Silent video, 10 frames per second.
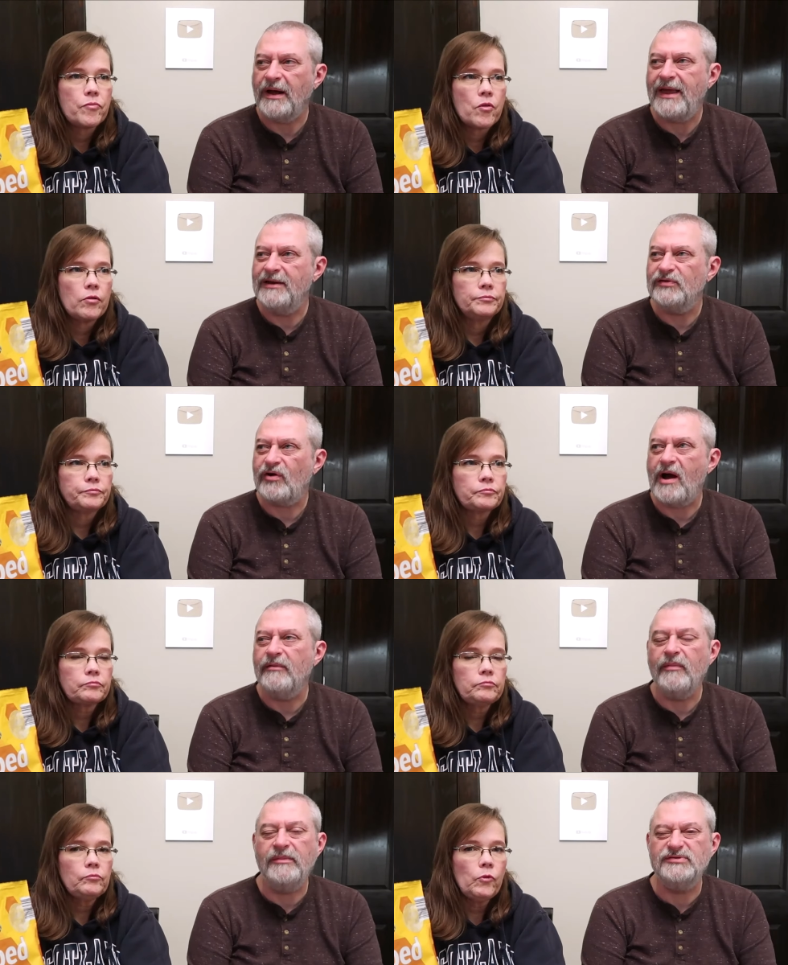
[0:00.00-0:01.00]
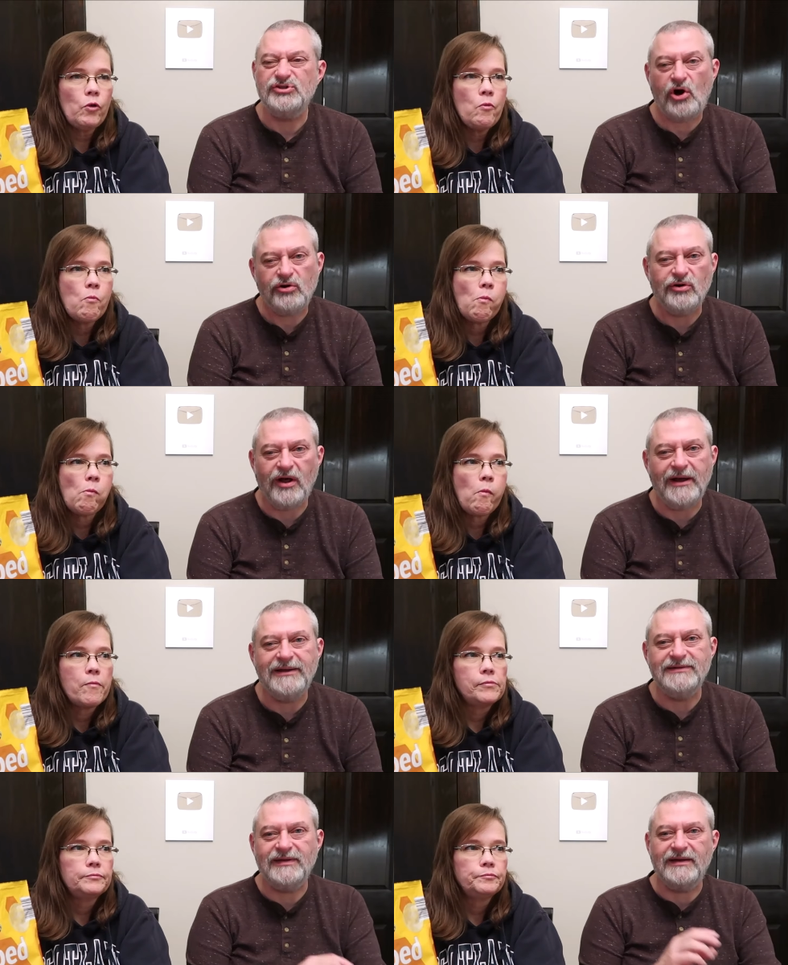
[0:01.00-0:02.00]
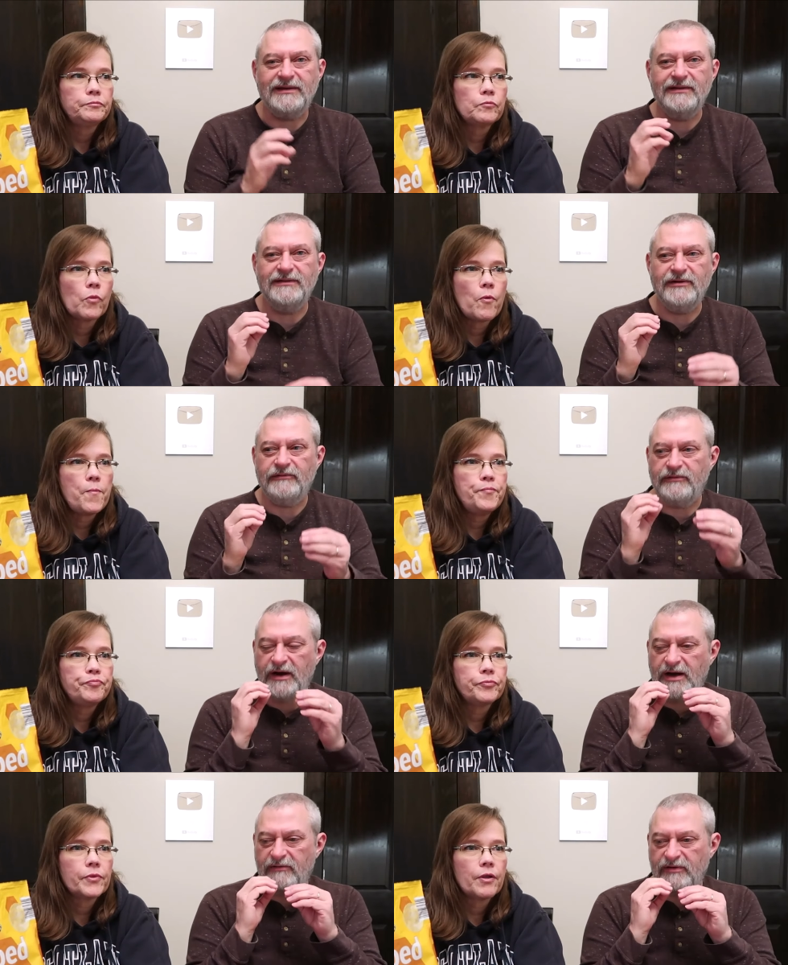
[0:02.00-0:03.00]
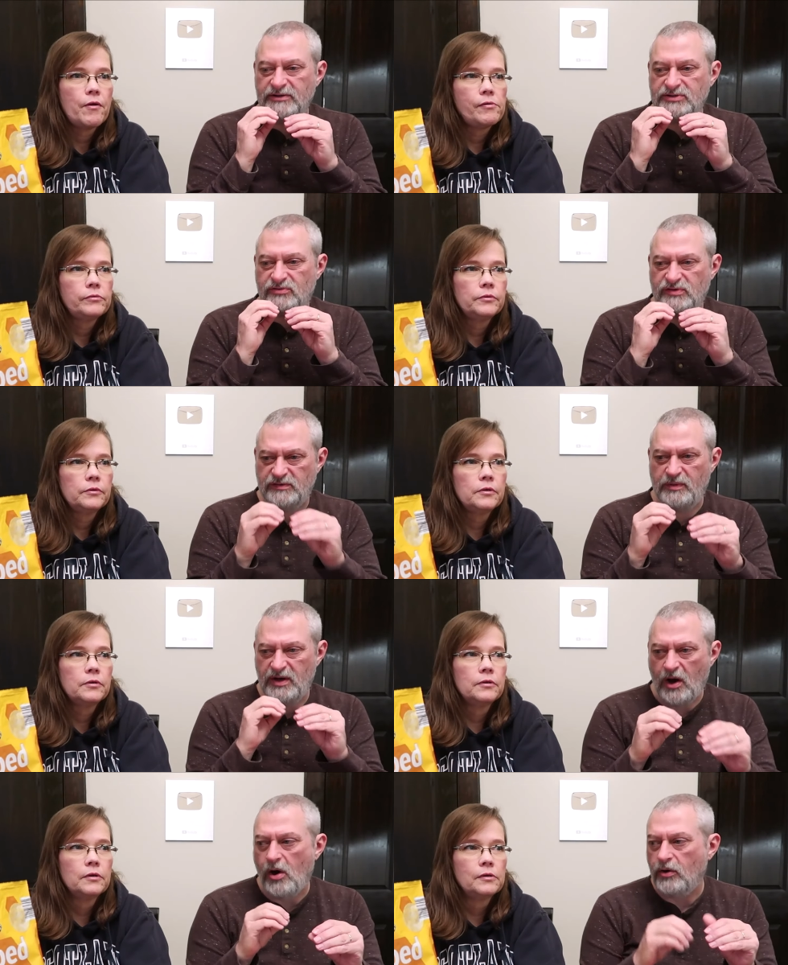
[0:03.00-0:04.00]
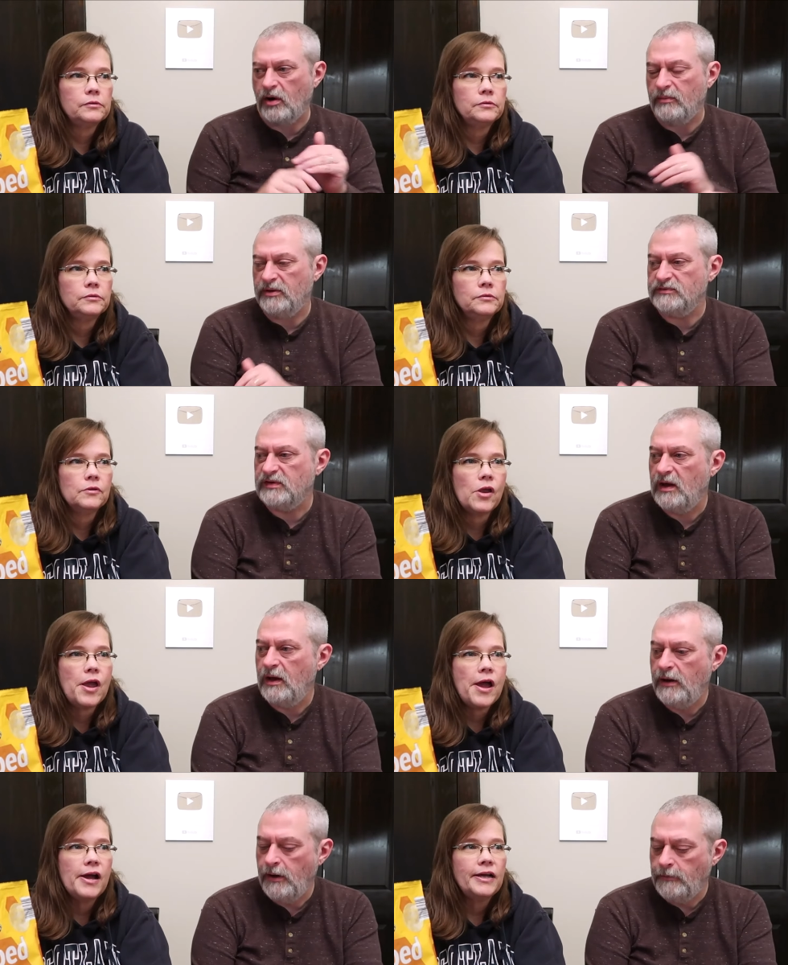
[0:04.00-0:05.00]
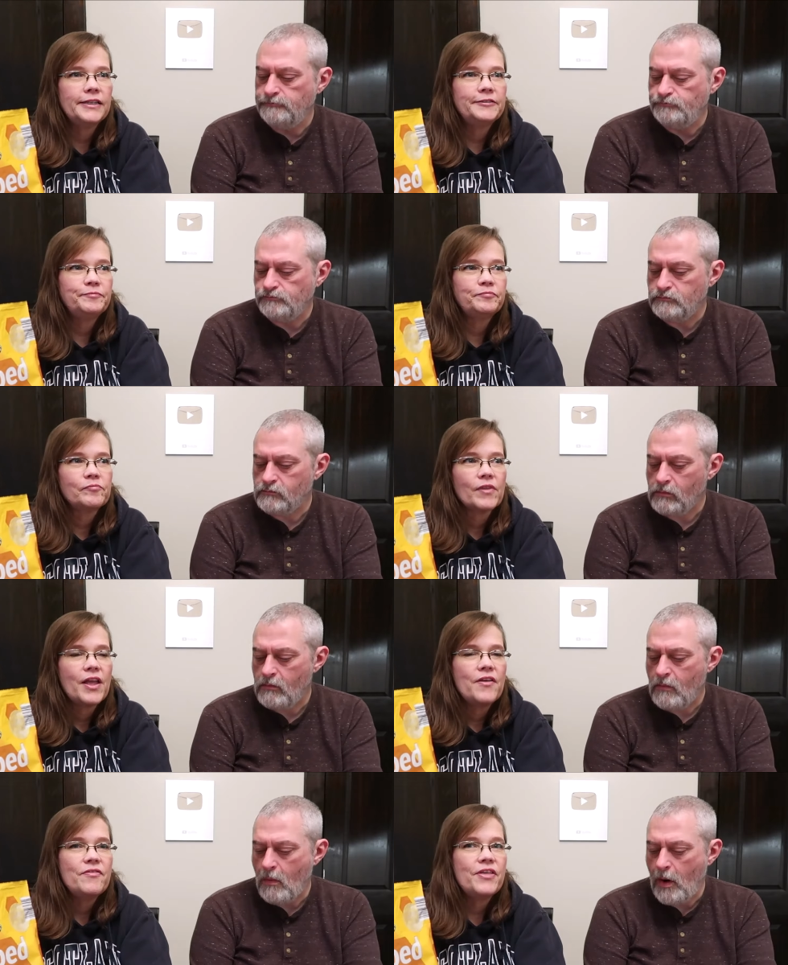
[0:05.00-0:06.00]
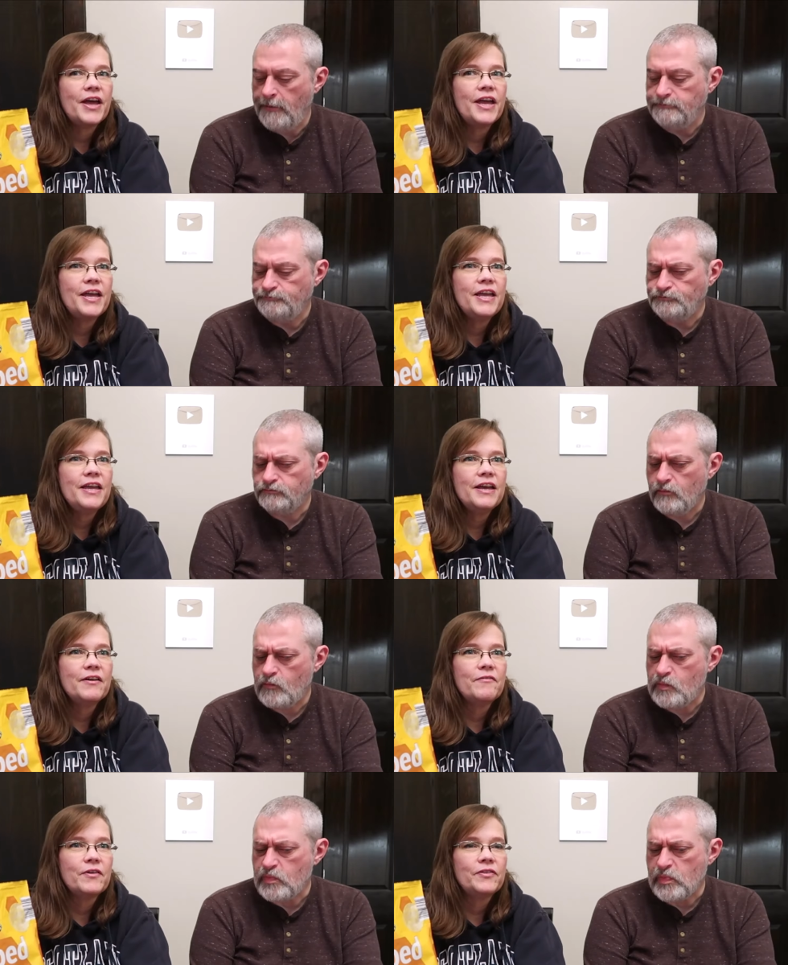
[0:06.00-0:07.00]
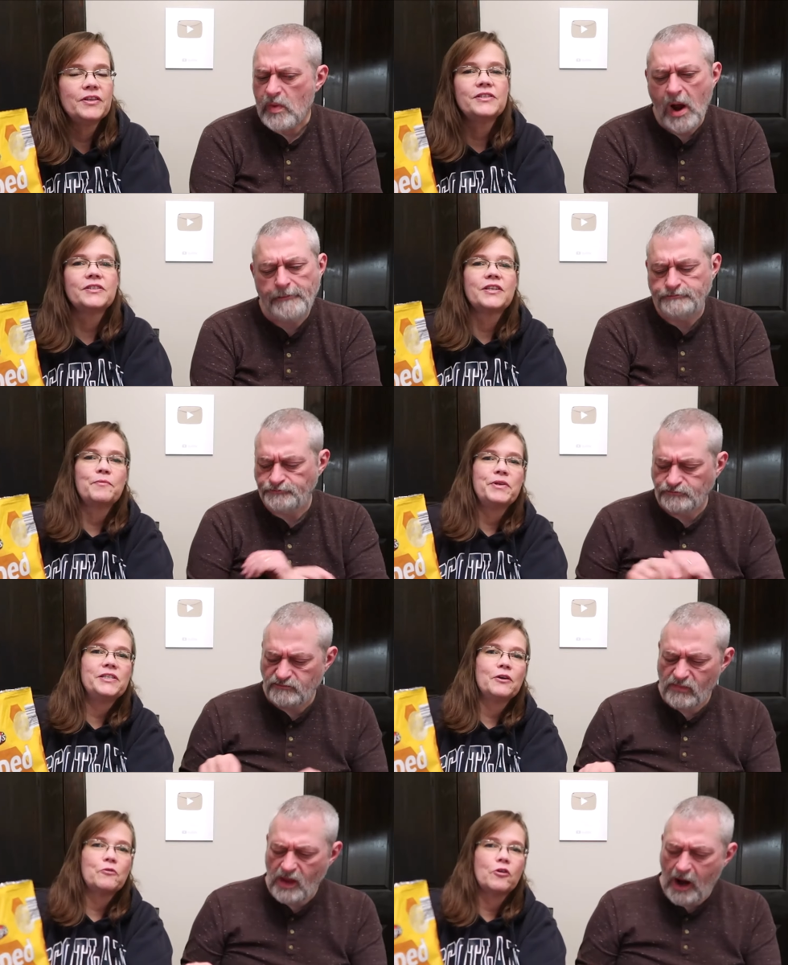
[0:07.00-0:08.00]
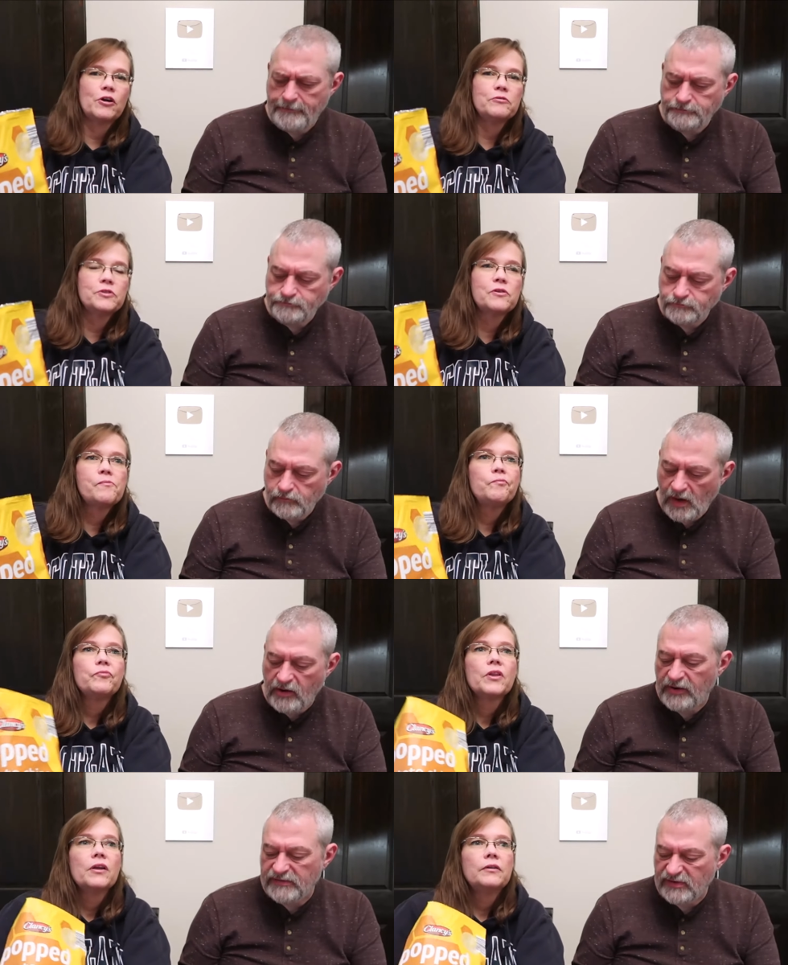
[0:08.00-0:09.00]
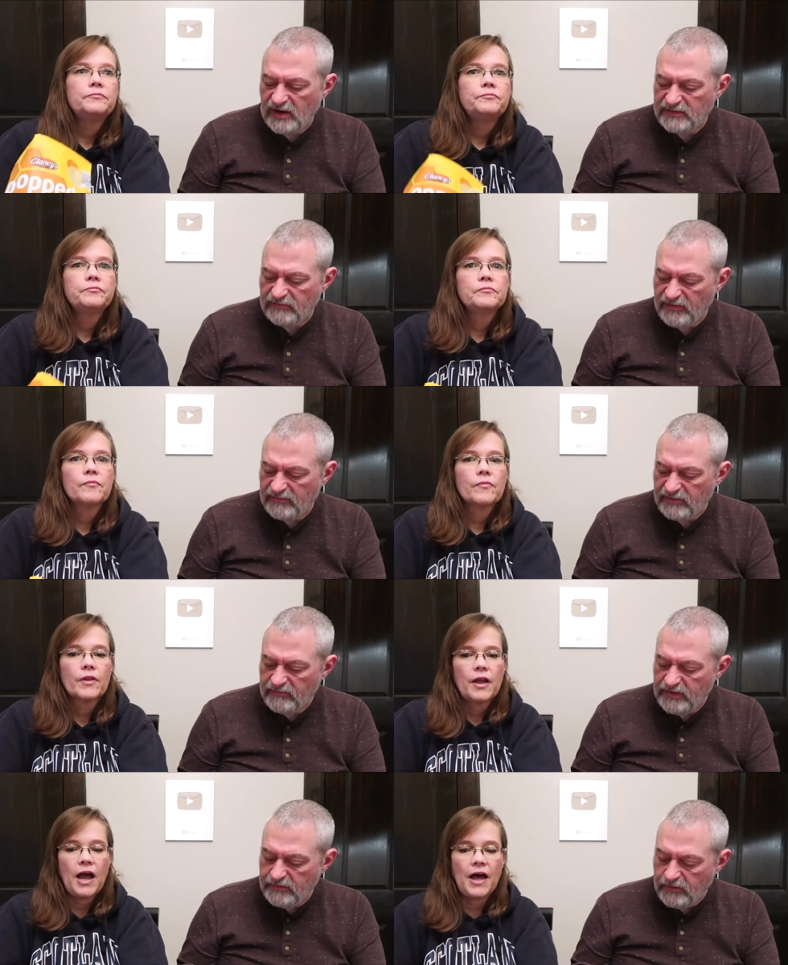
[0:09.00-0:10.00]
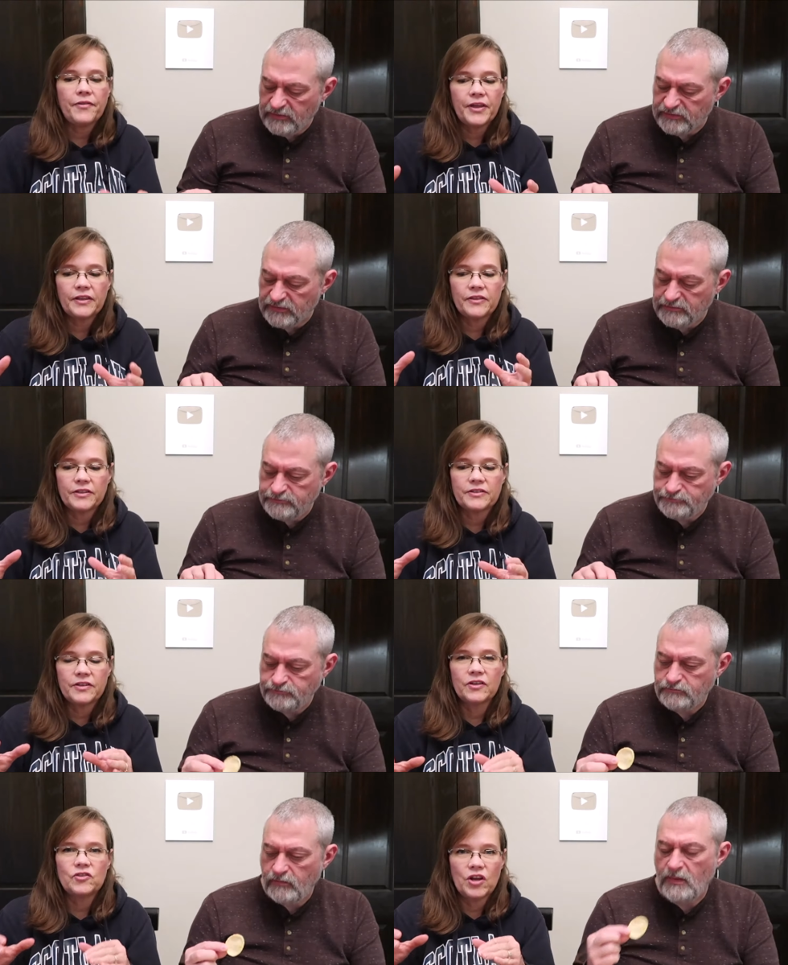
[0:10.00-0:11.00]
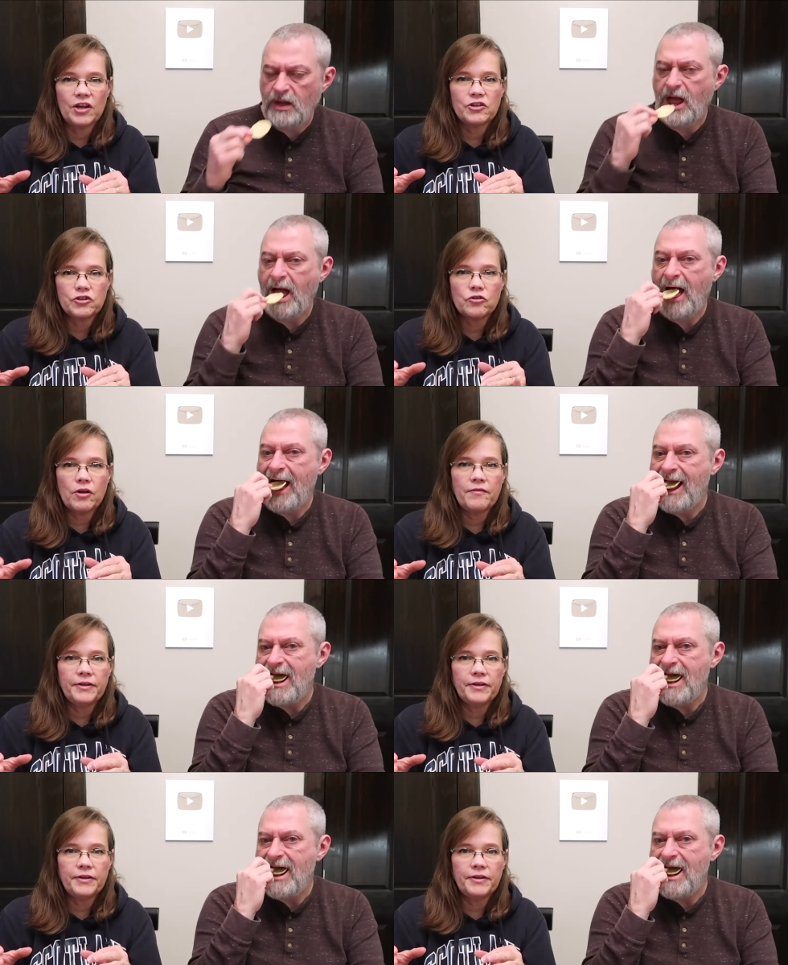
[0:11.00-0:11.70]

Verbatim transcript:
Speaker 1: I can't describe it. I'm almost shard-like. It's like they're very, very crispy and hard almost.
Speaker 2: This is going to be so gross.
Speaker 1: I don't necessarily like the flavor of it
Speaker 2: either. I think the texture of